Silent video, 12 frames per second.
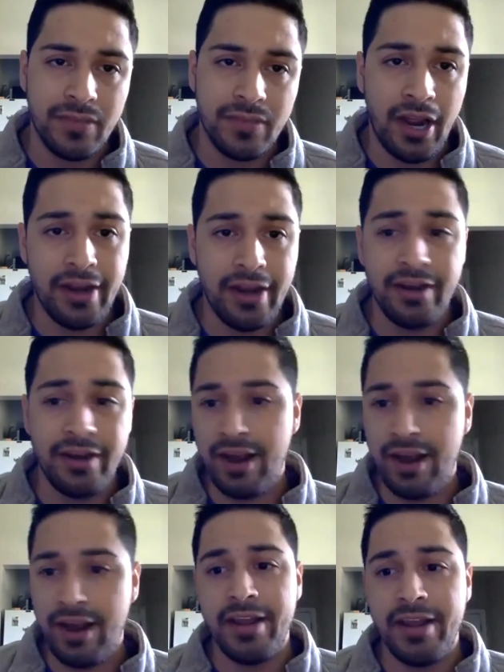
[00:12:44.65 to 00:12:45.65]
and i
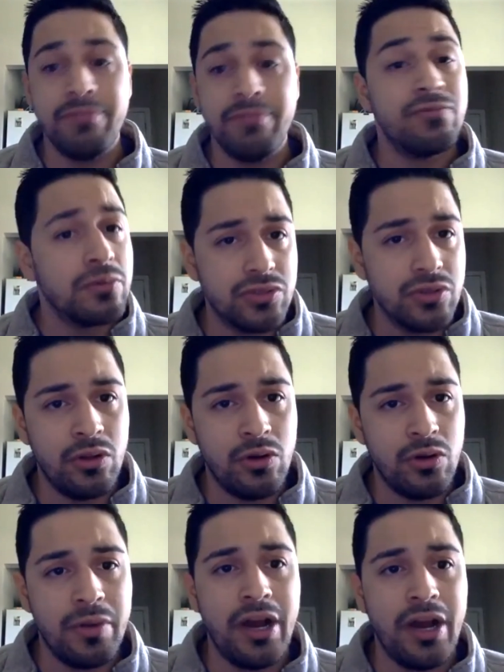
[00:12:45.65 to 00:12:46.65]
am from tulsa
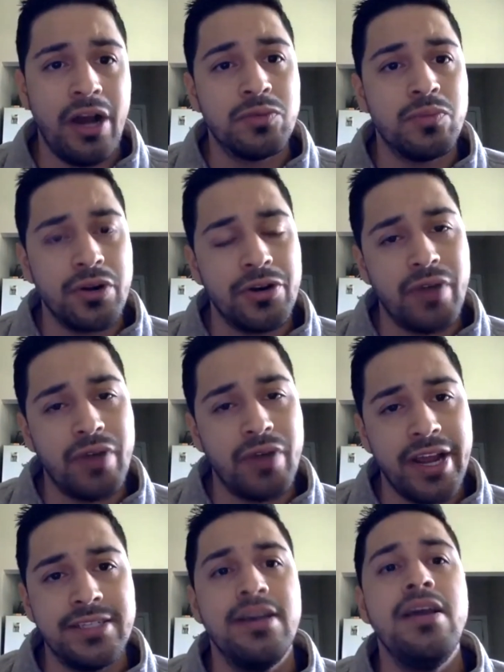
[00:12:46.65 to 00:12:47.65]
oklahoma i was born and
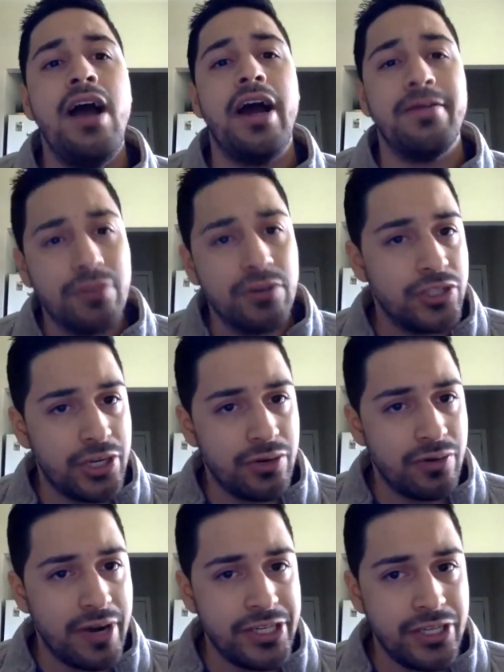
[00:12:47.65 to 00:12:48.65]
raised i am first
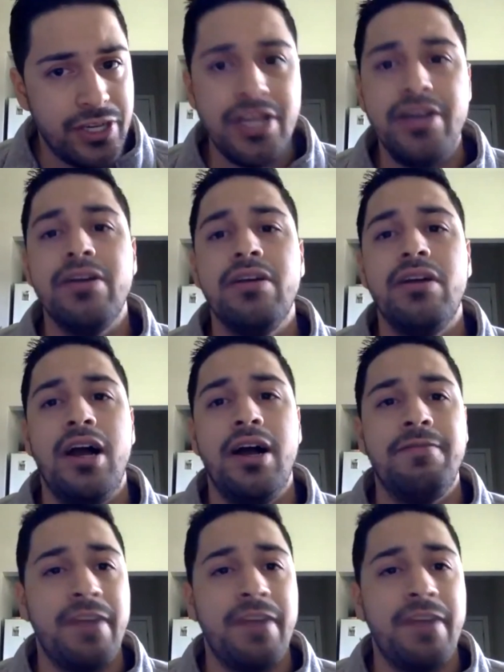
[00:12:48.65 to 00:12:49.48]
generation here uh,